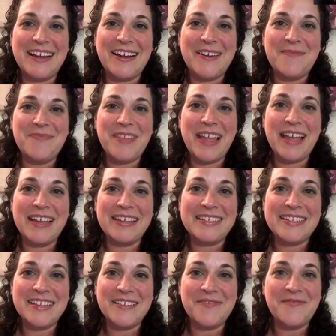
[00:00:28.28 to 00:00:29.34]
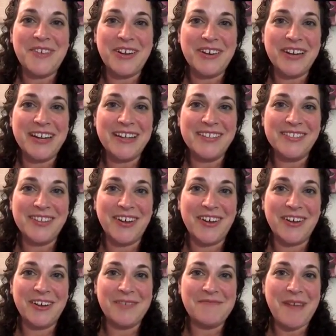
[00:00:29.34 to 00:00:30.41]
has a very
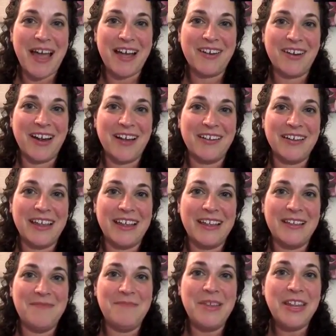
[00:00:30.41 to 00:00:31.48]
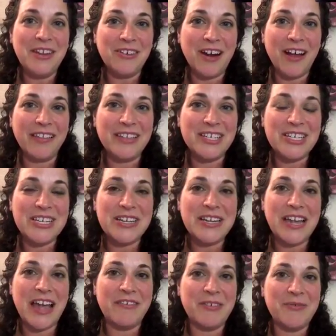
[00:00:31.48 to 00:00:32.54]
long background in meteorology,
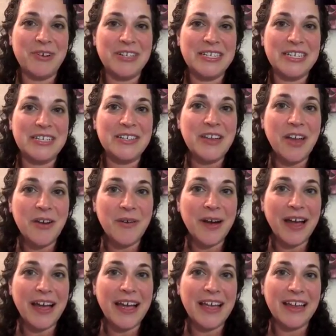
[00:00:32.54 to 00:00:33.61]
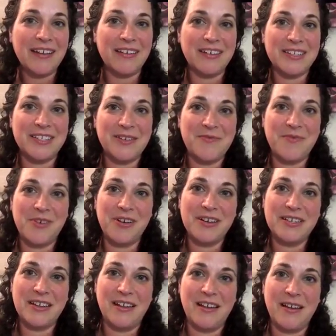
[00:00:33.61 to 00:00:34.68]
having worked at NOAA and also
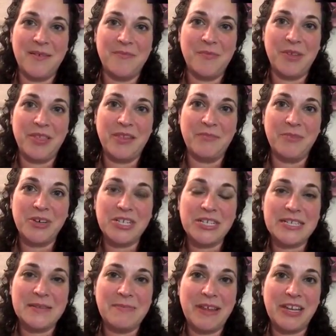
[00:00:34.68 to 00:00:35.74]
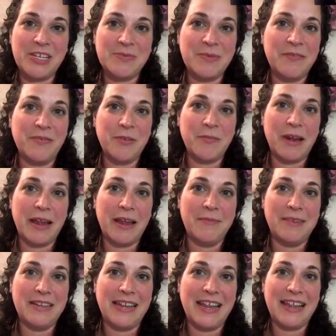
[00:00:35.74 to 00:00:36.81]
worked with the emergency management for
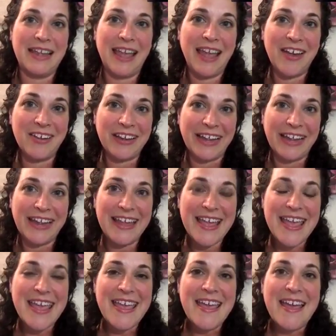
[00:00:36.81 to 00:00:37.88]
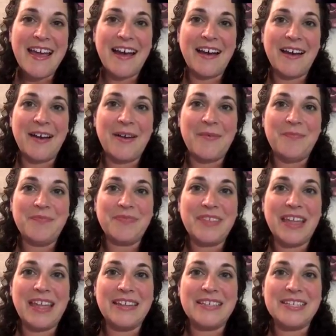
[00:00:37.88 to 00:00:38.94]
Miami-Dade County.
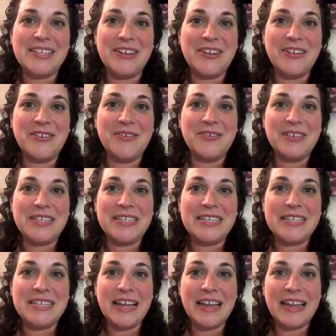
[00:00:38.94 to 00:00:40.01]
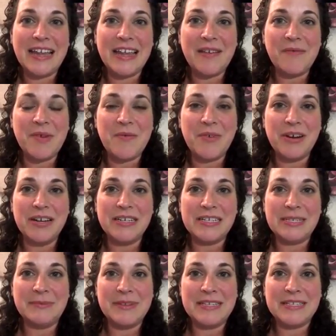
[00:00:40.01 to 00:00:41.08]
And so tonight we wanted to
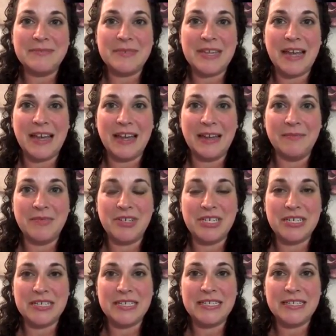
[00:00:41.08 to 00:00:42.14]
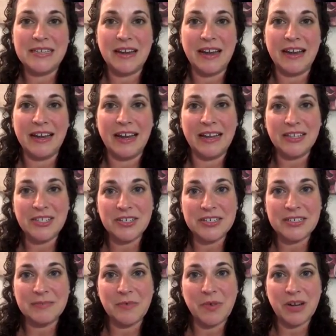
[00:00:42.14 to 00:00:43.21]
spend some time just answering
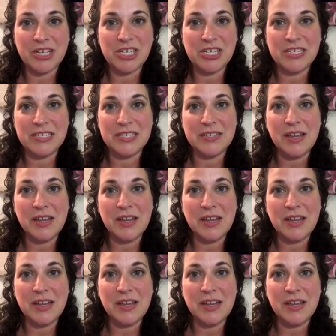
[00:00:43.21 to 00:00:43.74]
some questions